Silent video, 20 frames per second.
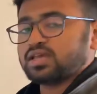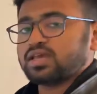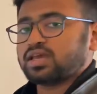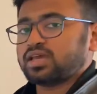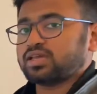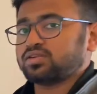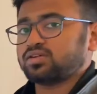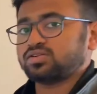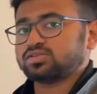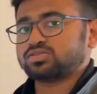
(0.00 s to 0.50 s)

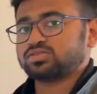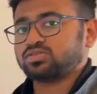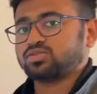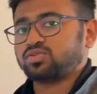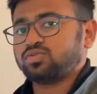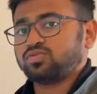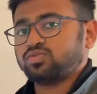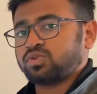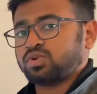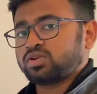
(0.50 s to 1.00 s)
and
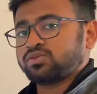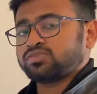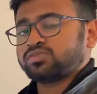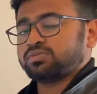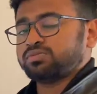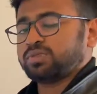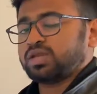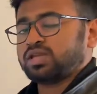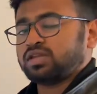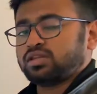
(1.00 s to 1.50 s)
also one of the
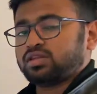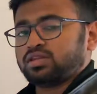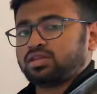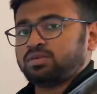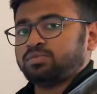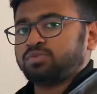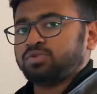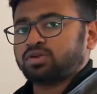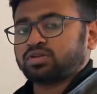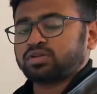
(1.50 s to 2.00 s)
main
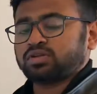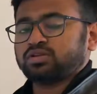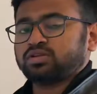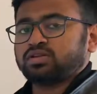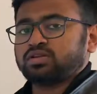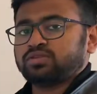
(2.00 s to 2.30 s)
important